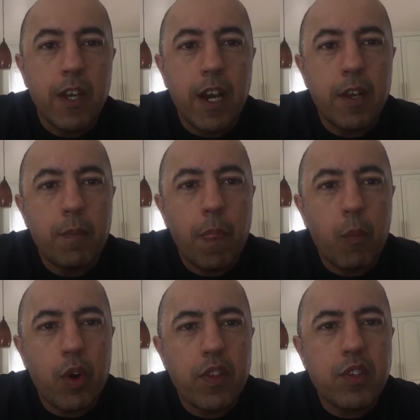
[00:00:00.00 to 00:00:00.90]
And
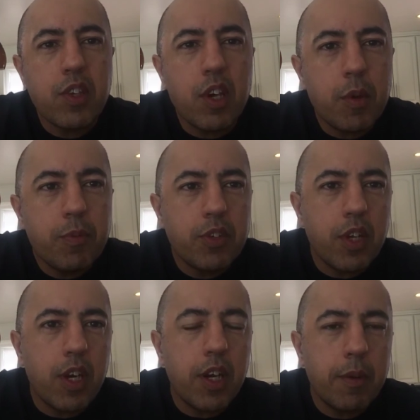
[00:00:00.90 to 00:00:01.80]
one of the terms
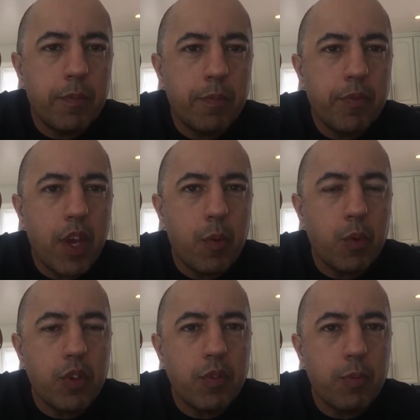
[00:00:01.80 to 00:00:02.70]
that
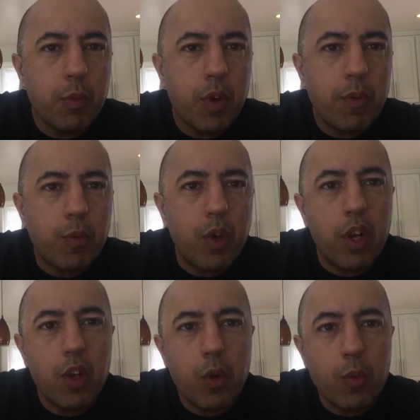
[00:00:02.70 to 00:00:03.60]
was brought up quite
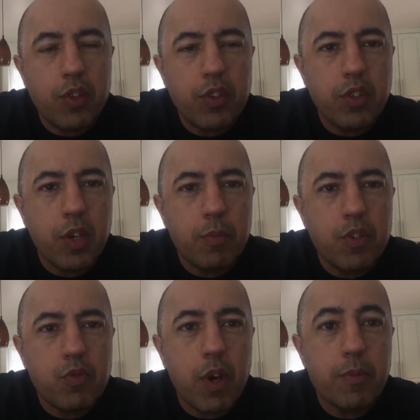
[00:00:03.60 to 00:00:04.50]
a lot was the term
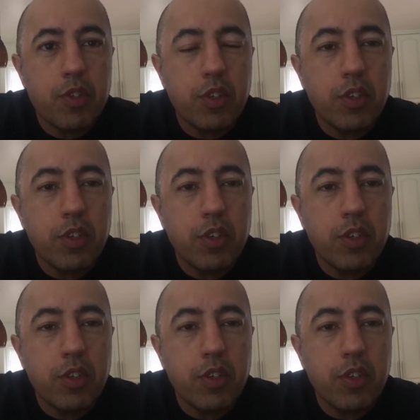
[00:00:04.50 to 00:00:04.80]
disruption.